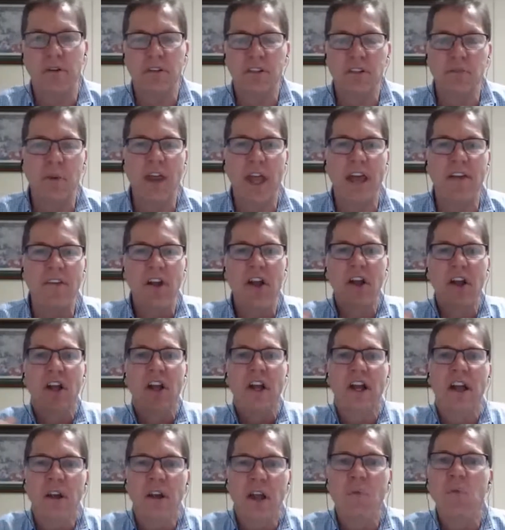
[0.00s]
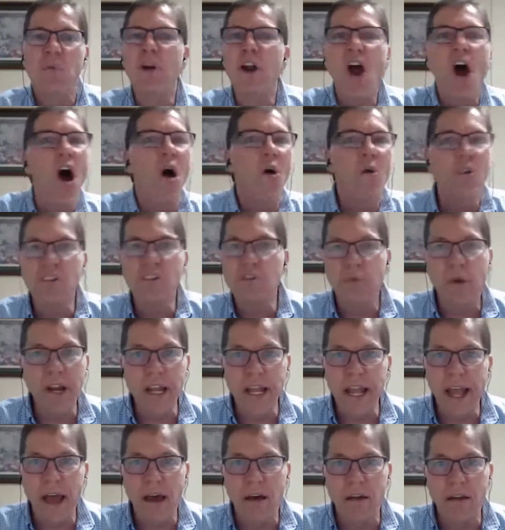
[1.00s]
So we're always
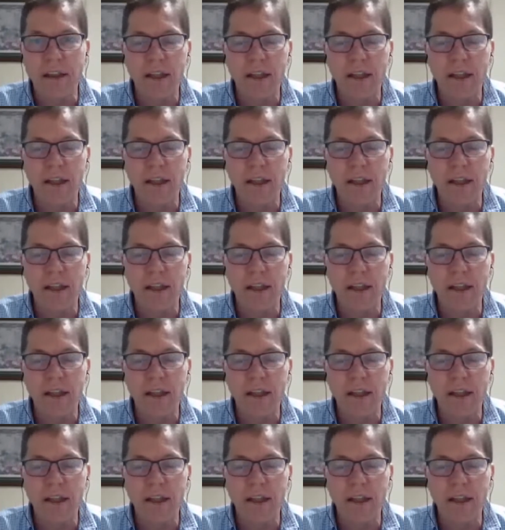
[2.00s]
running out.